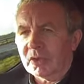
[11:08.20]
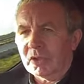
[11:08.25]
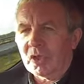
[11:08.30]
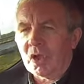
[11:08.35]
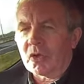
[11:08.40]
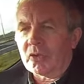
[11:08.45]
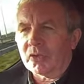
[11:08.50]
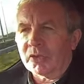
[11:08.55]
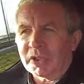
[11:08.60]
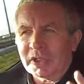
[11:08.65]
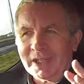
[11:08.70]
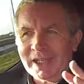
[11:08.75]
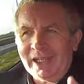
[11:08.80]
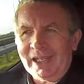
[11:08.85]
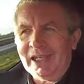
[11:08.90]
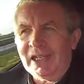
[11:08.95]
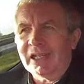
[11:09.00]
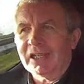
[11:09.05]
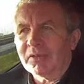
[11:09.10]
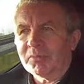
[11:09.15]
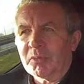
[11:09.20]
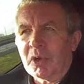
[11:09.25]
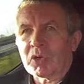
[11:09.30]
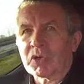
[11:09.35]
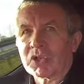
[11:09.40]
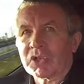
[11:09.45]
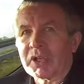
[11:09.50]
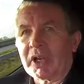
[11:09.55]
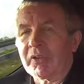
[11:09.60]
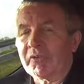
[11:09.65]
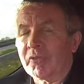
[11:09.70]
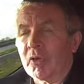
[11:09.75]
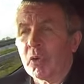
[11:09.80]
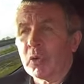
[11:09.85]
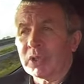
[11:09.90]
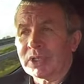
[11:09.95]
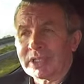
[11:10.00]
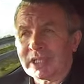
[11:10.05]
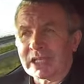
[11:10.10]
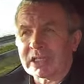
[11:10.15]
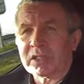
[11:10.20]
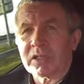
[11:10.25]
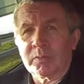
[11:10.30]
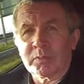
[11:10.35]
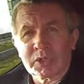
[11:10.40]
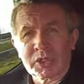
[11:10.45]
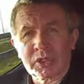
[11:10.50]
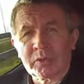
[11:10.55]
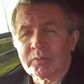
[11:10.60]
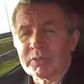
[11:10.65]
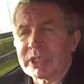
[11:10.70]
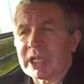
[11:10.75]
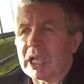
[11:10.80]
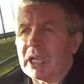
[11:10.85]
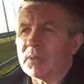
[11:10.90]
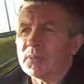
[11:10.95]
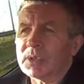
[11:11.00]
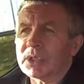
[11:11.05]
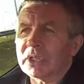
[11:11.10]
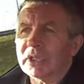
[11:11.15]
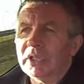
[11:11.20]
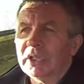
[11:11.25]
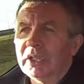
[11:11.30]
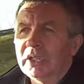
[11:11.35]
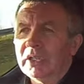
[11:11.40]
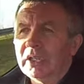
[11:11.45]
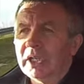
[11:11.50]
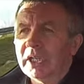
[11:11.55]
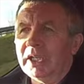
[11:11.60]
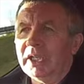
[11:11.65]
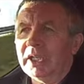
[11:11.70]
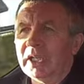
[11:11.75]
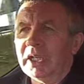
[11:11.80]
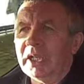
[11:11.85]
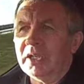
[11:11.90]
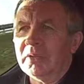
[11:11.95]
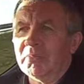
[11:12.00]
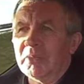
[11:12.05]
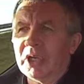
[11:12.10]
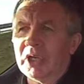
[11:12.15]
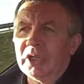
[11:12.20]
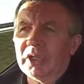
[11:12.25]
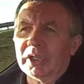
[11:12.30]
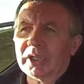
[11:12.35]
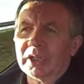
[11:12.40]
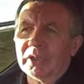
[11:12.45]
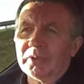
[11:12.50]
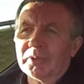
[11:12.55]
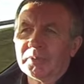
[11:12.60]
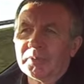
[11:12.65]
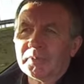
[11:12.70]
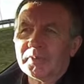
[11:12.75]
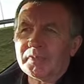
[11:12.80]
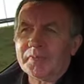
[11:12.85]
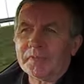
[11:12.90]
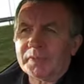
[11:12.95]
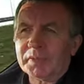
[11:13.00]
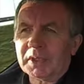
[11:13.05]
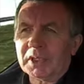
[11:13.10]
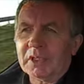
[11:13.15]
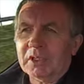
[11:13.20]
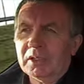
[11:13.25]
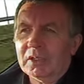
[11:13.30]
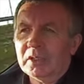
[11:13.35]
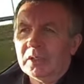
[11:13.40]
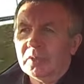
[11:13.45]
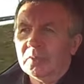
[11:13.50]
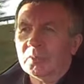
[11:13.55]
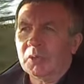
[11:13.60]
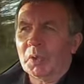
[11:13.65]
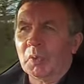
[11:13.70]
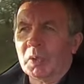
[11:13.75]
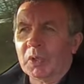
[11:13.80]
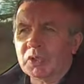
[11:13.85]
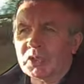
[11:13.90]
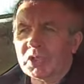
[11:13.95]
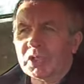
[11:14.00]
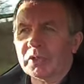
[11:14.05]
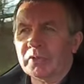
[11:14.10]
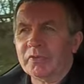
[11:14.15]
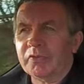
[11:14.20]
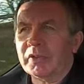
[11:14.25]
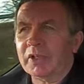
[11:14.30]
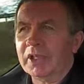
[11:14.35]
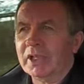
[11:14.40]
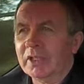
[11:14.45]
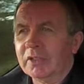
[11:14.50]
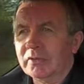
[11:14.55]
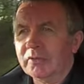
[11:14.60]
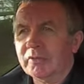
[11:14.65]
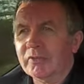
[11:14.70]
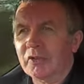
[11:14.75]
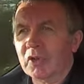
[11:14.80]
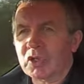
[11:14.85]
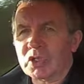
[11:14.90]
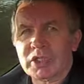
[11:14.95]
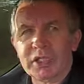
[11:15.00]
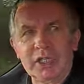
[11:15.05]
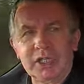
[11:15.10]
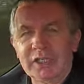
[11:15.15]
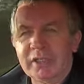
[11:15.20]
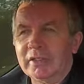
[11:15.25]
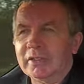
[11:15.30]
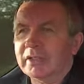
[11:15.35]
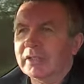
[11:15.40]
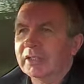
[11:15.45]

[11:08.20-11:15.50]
Not the most straightforward system sometimes in the Merc, but once you've fortunately